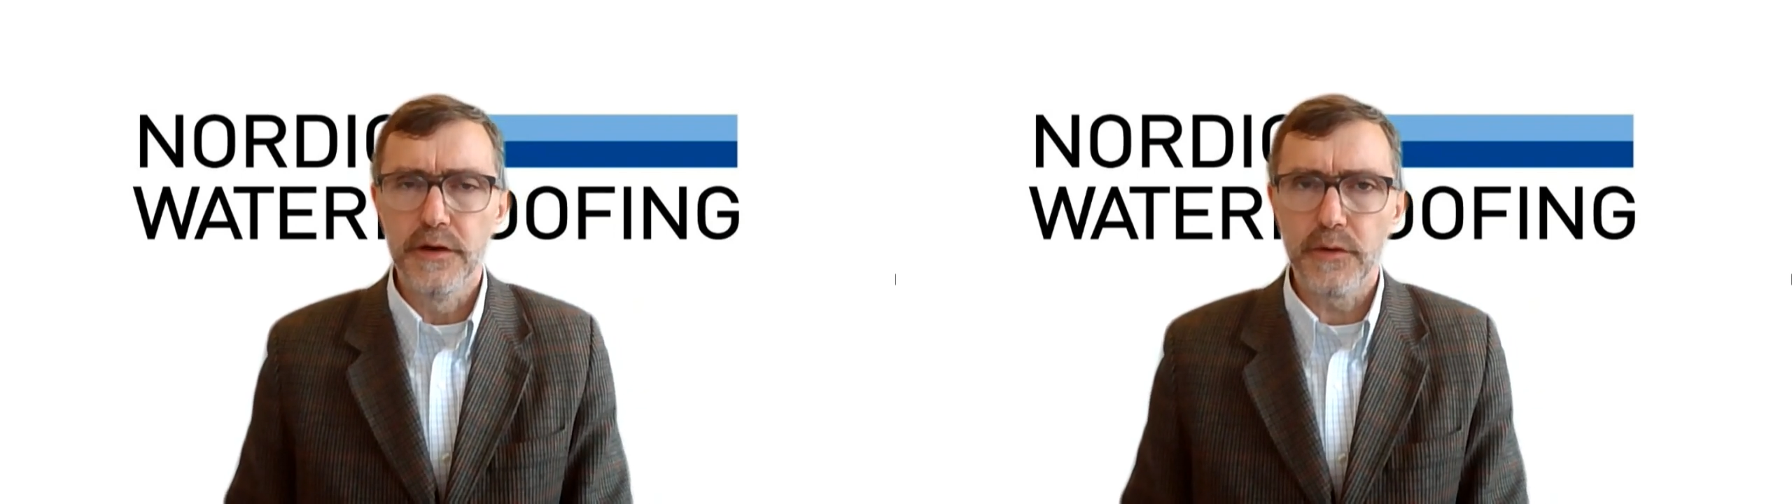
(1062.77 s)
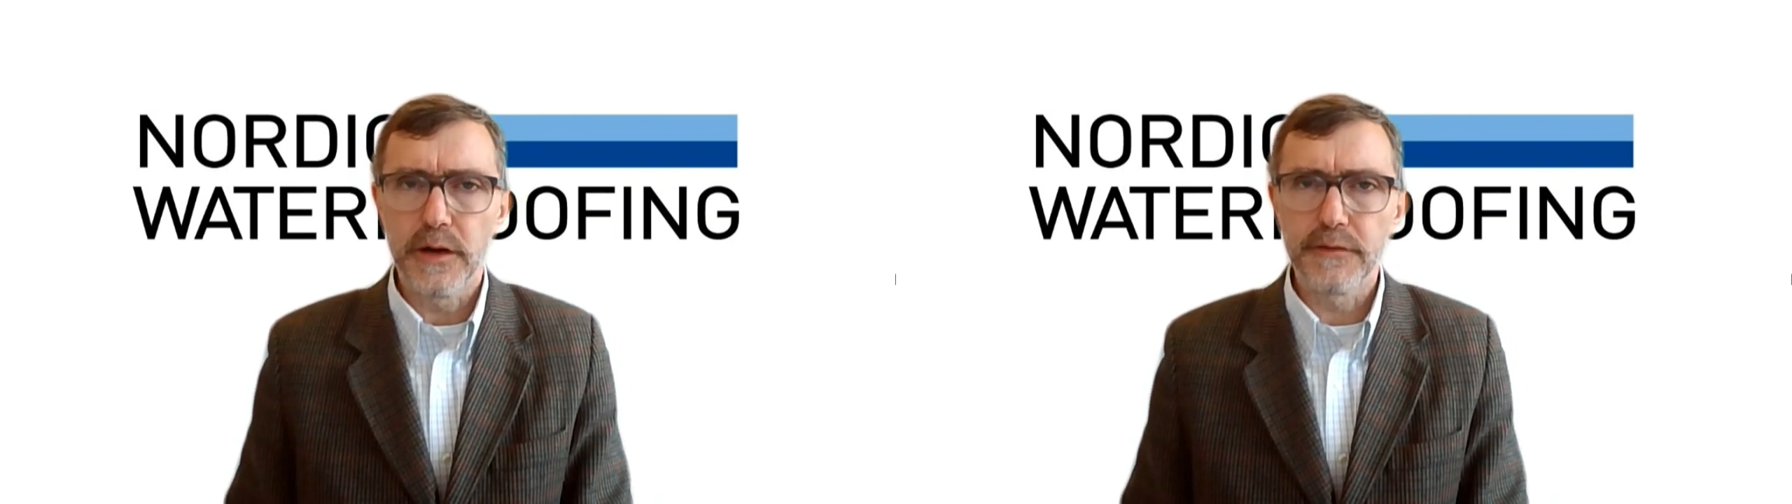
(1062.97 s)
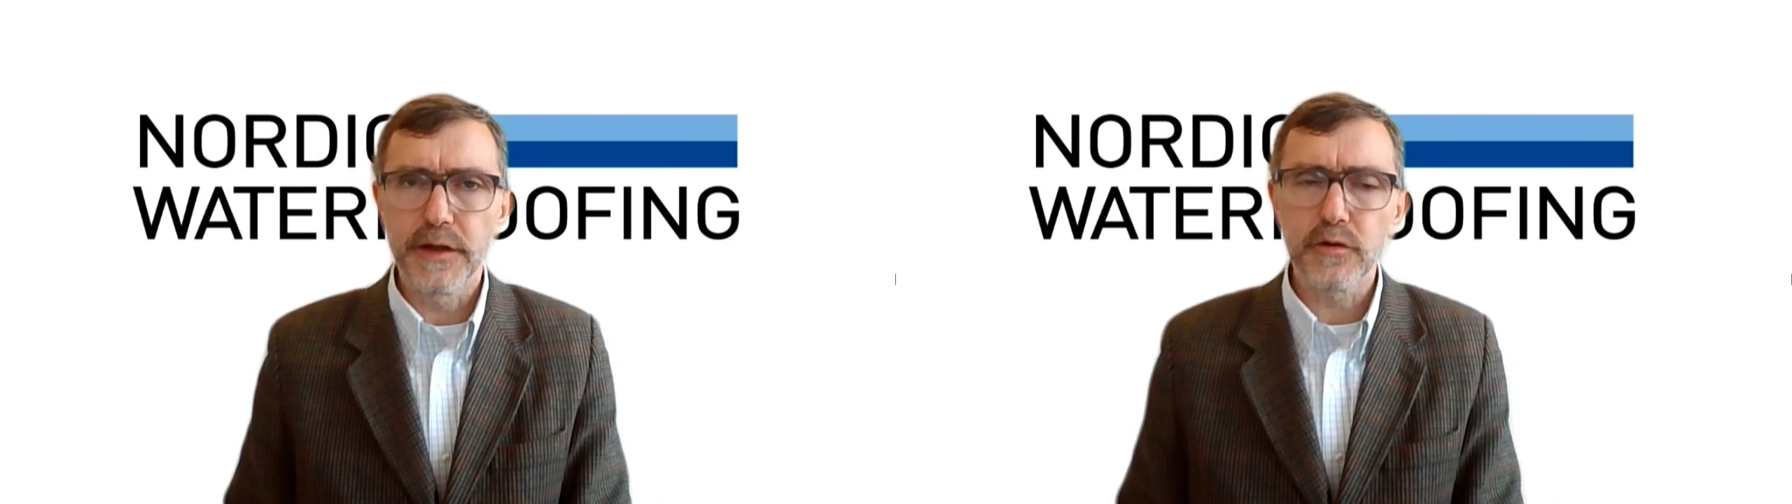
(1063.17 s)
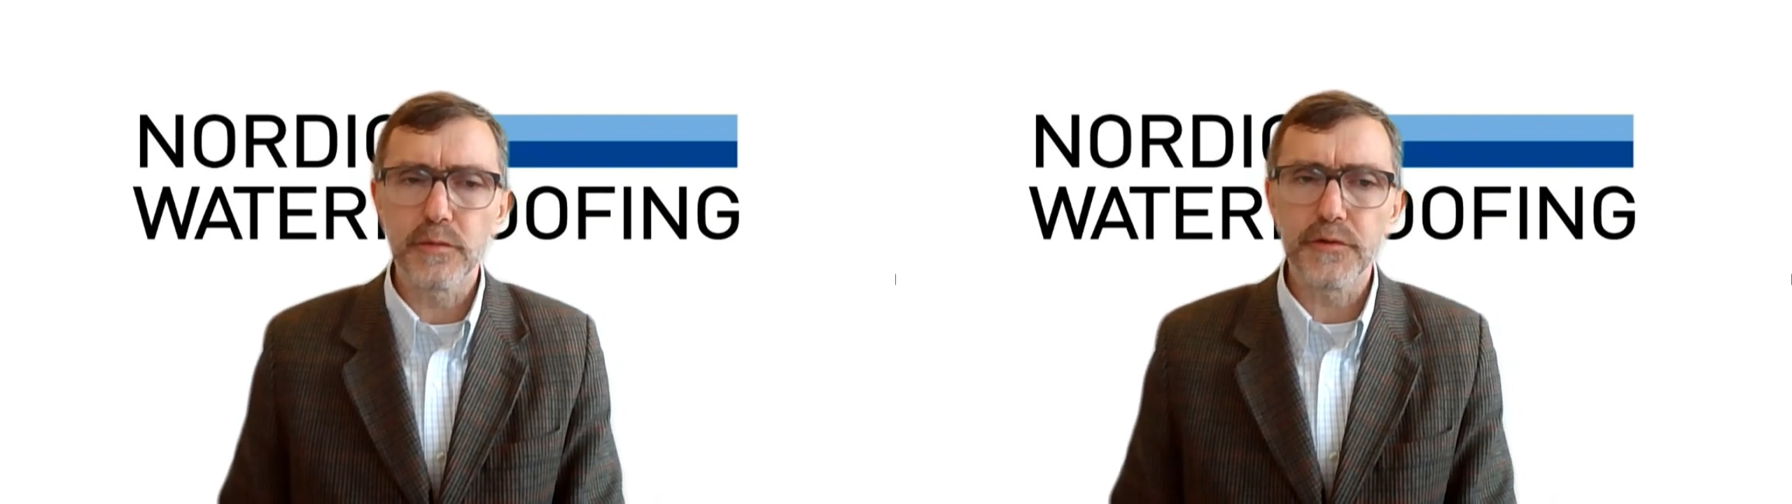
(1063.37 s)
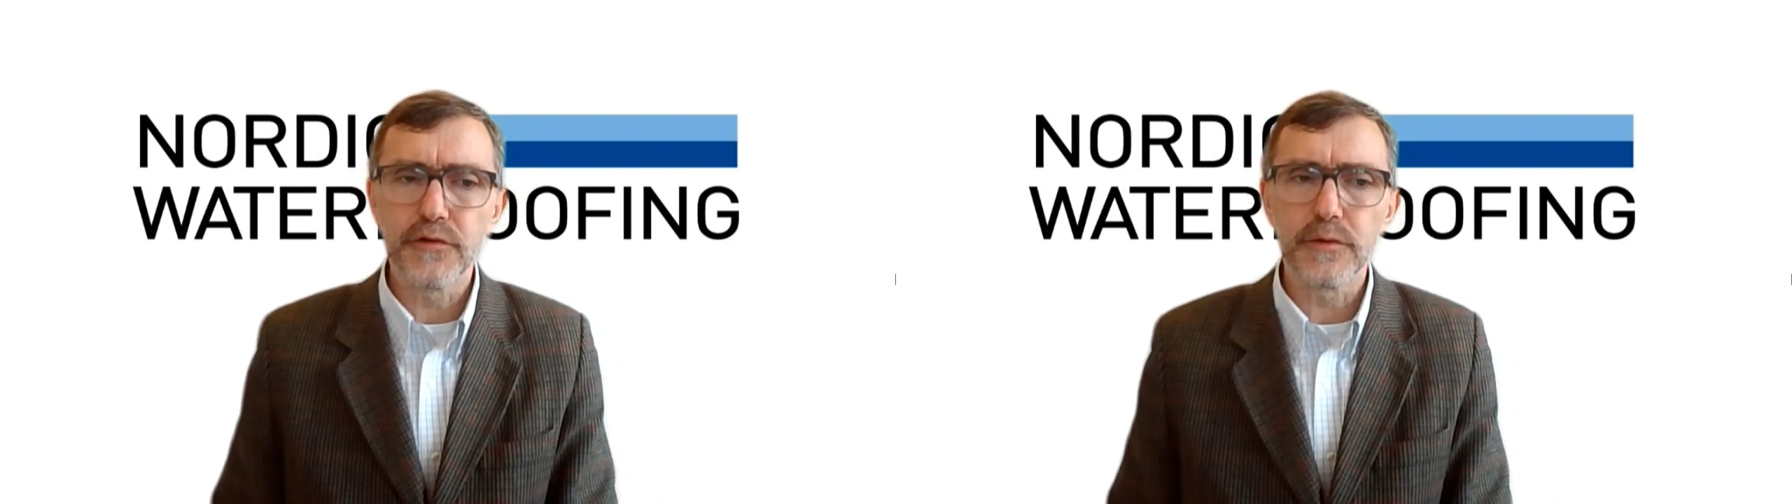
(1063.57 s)
to have that
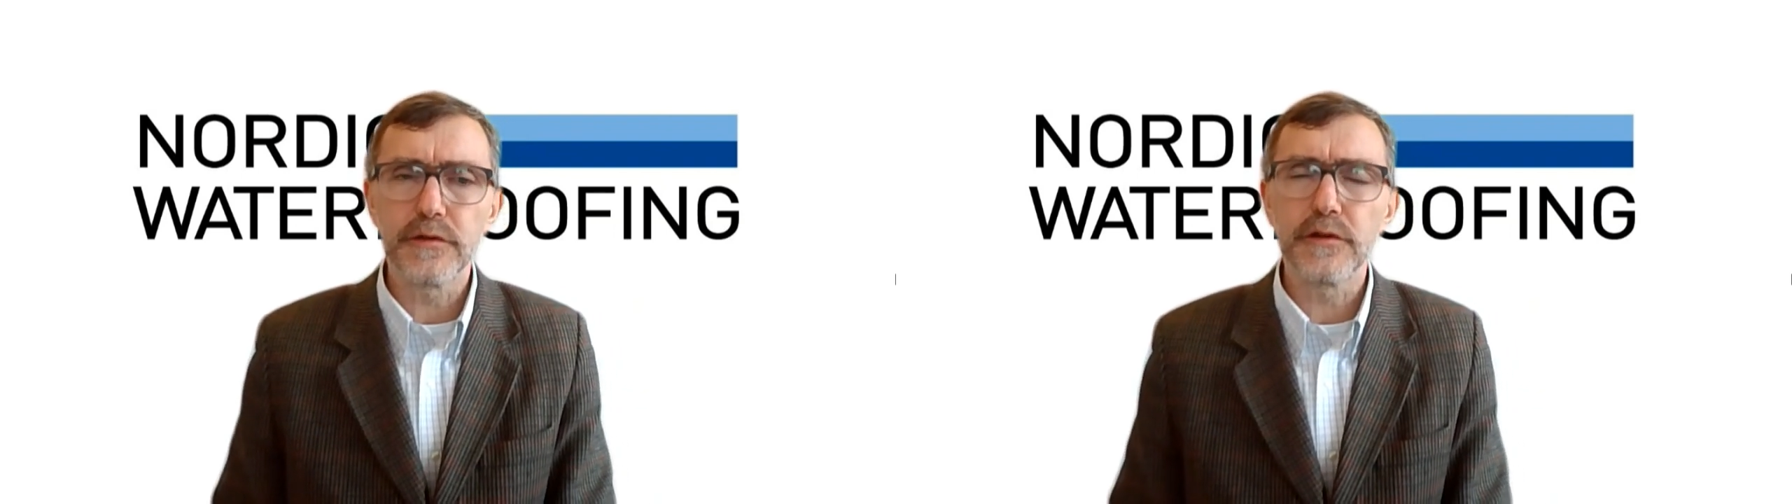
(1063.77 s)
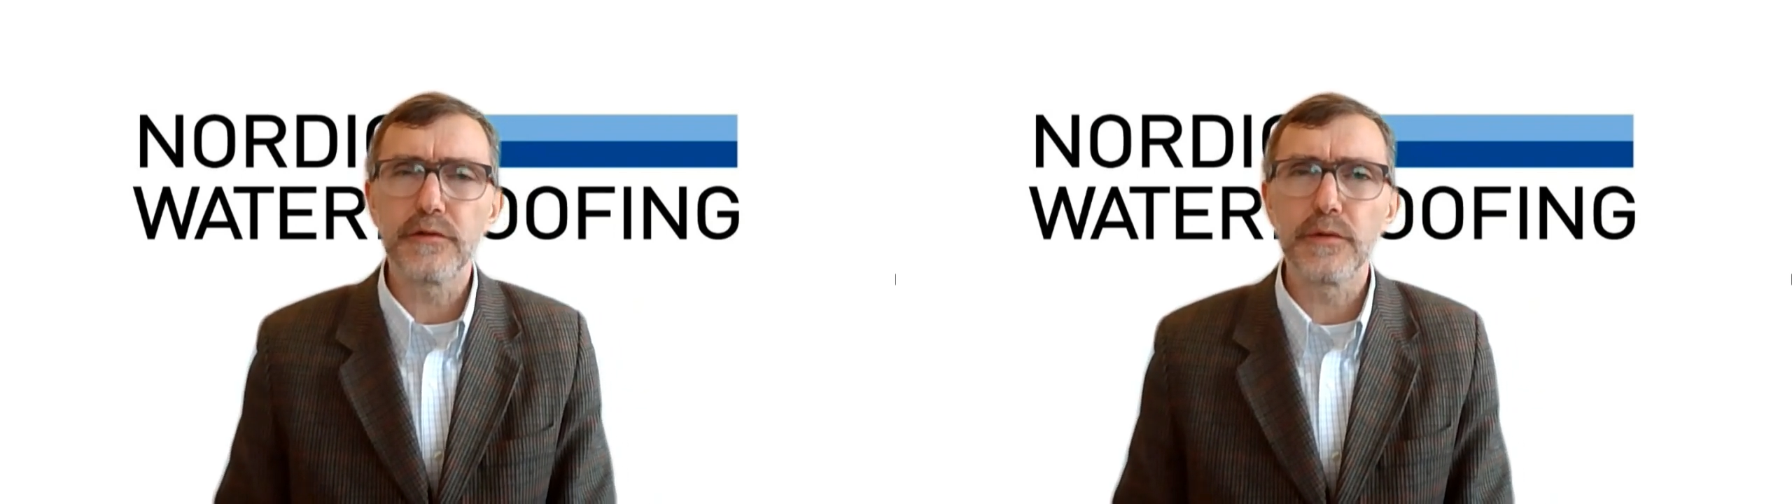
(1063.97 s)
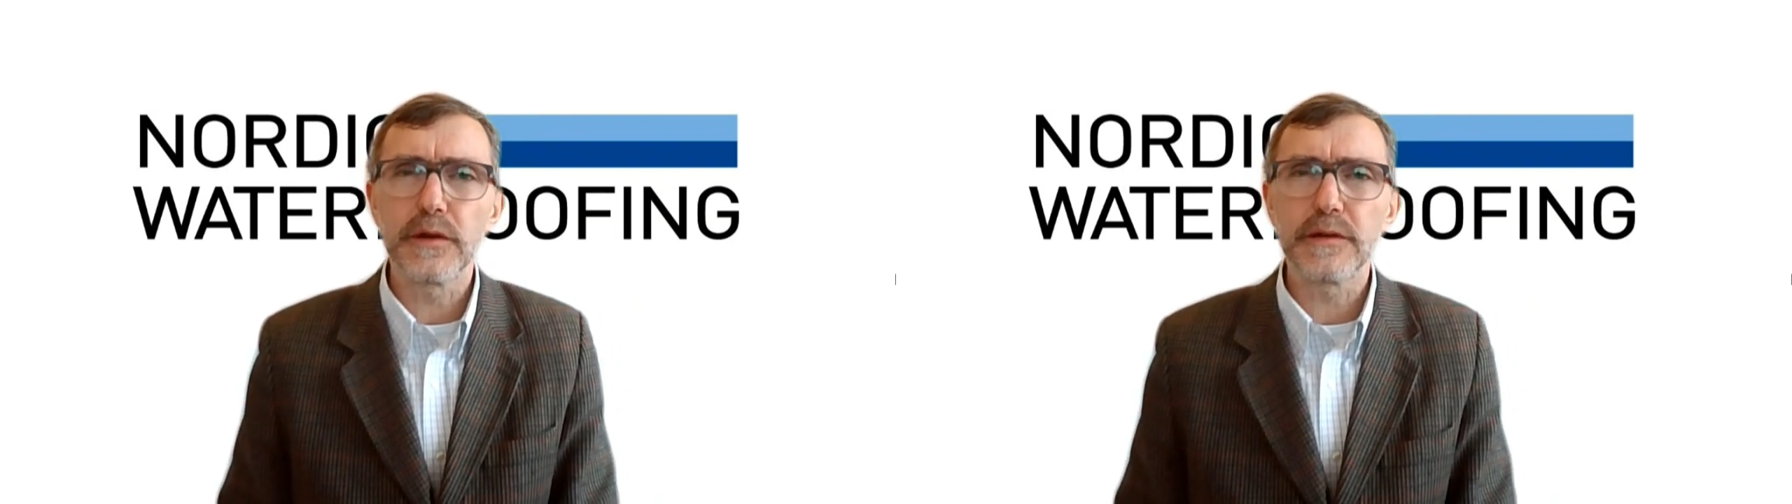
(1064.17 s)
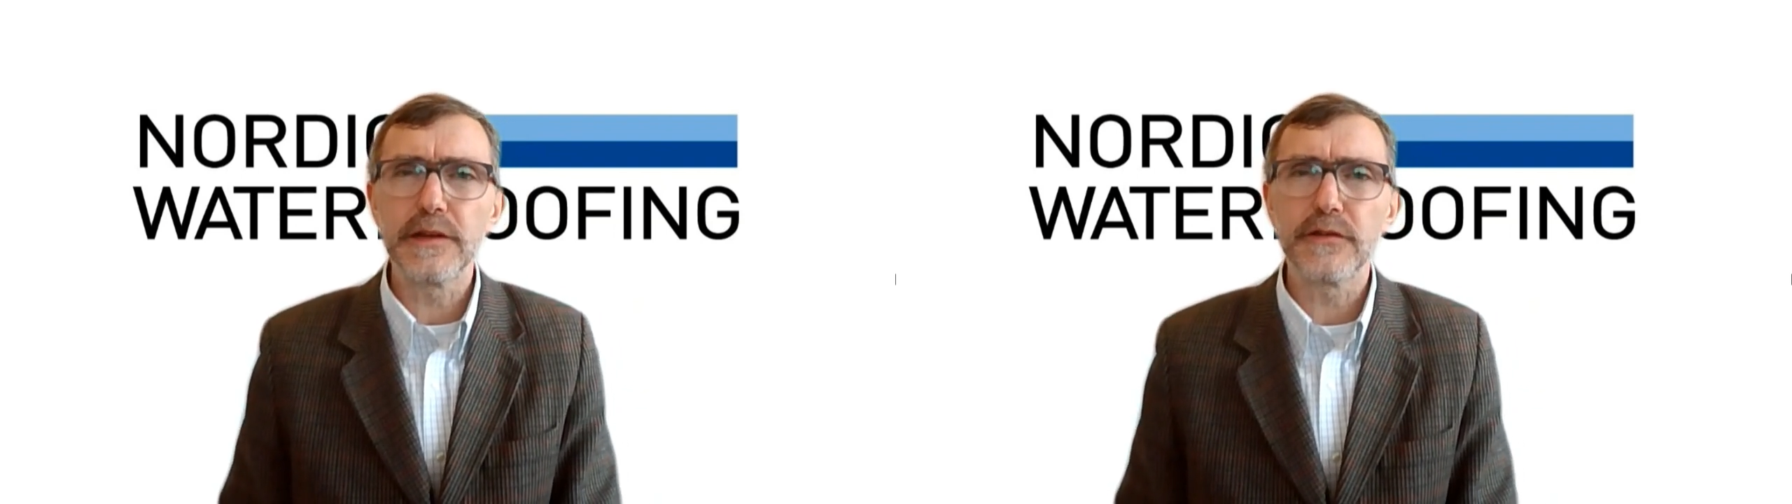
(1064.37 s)
opportunity to at